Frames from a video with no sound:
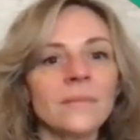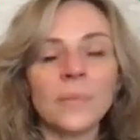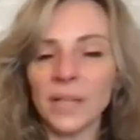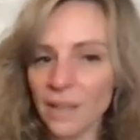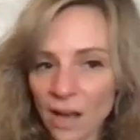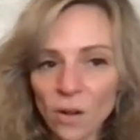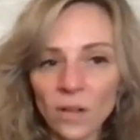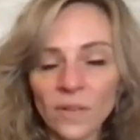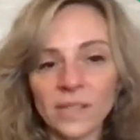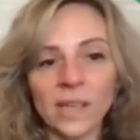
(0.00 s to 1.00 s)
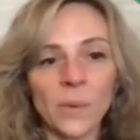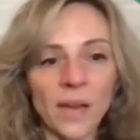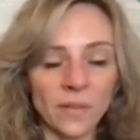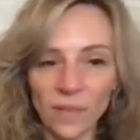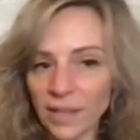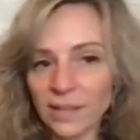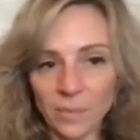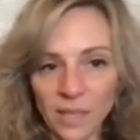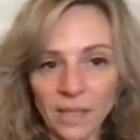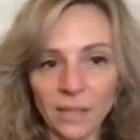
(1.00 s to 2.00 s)
but not all of us think we have a right to
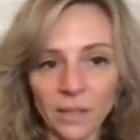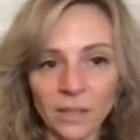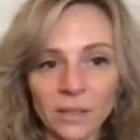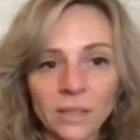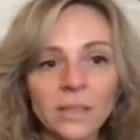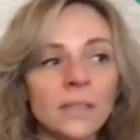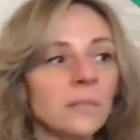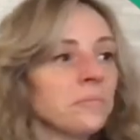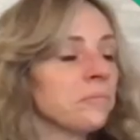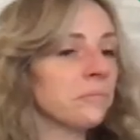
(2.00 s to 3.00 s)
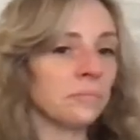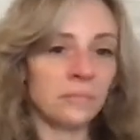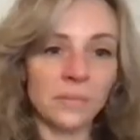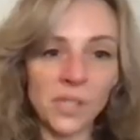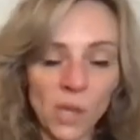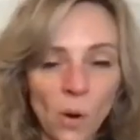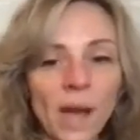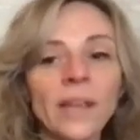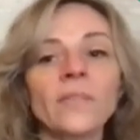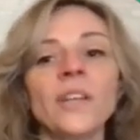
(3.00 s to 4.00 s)
be here. So
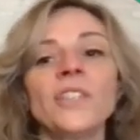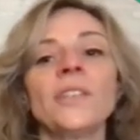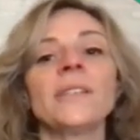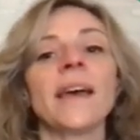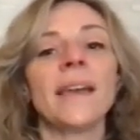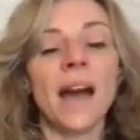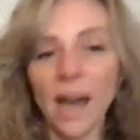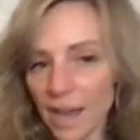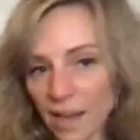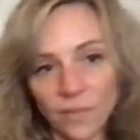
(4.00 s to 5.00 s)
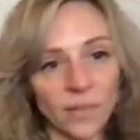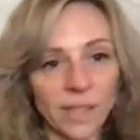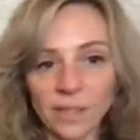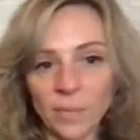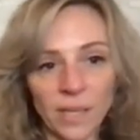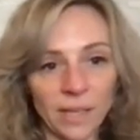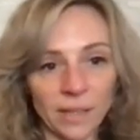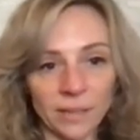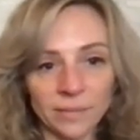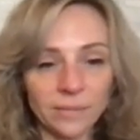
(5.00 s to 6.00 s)
I invite you to say, I have a right to be
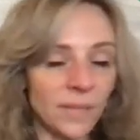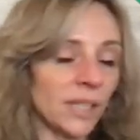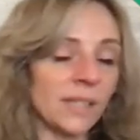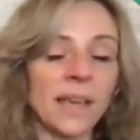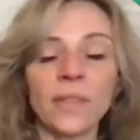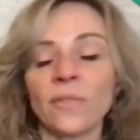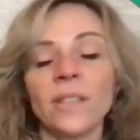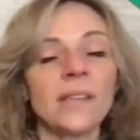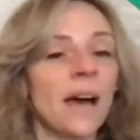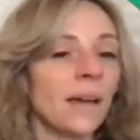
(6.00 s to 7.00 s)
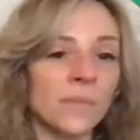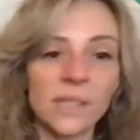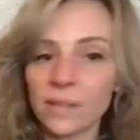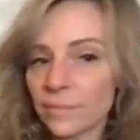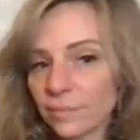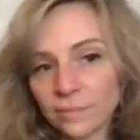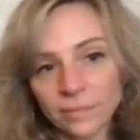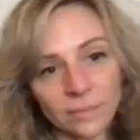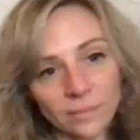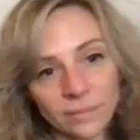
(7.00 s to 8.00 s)
here. You can say it three times.
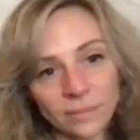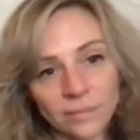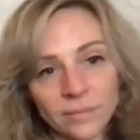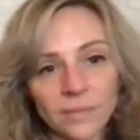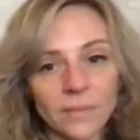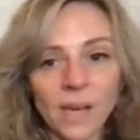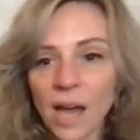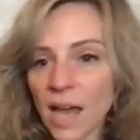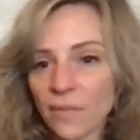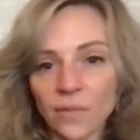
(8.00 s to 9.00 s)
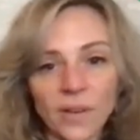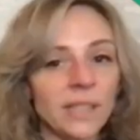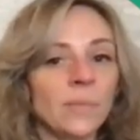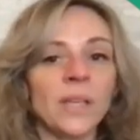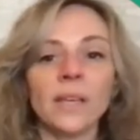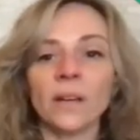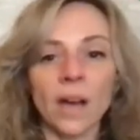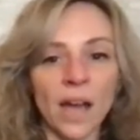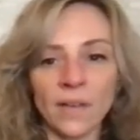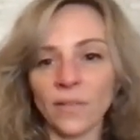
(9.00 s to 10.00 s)
I have a right to be here.
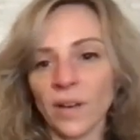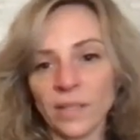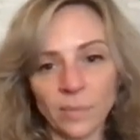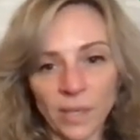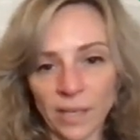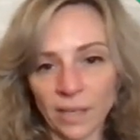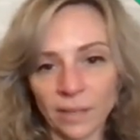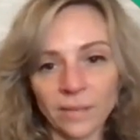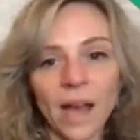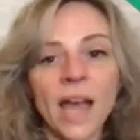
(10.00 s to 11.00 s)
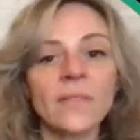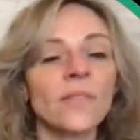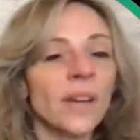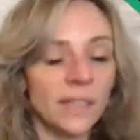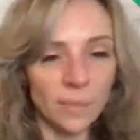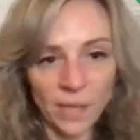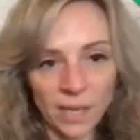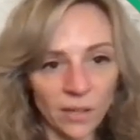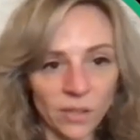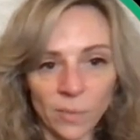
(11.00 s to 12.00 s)
I have a right to be here. I have a right to be
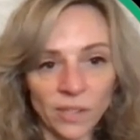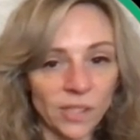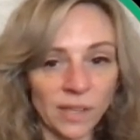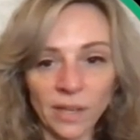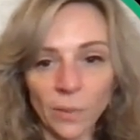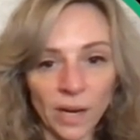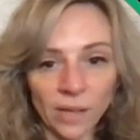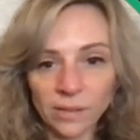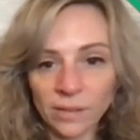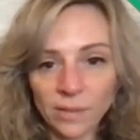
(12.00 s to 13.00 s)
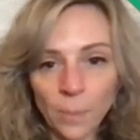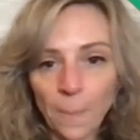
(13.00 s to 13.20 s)
here as much as anyone else.